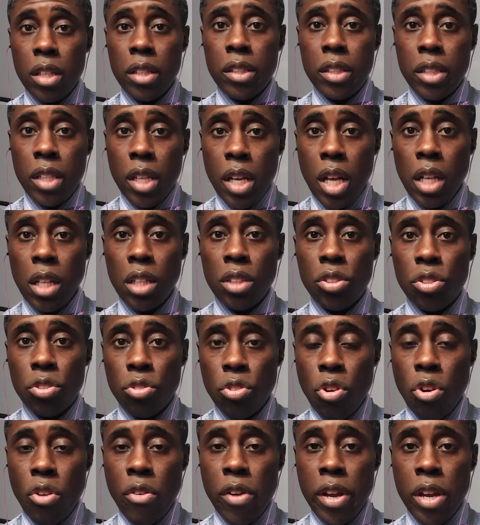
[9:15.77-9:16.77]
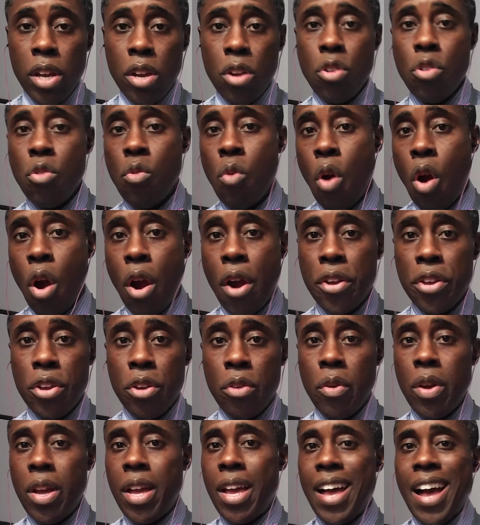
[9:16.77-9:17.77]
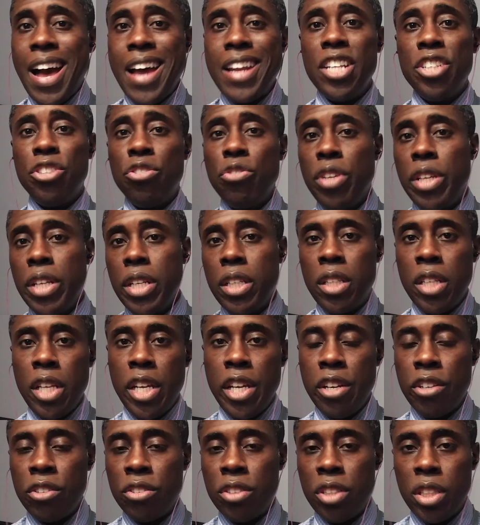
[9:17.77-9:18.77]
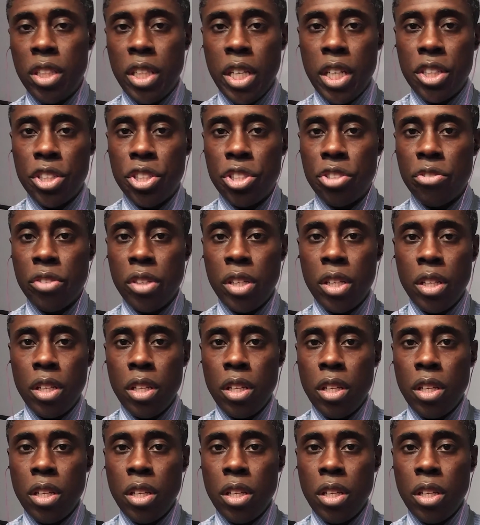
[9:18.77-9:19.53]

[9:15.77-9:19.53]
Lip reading: Tell a story. Who are you? How did you get here to dentistry?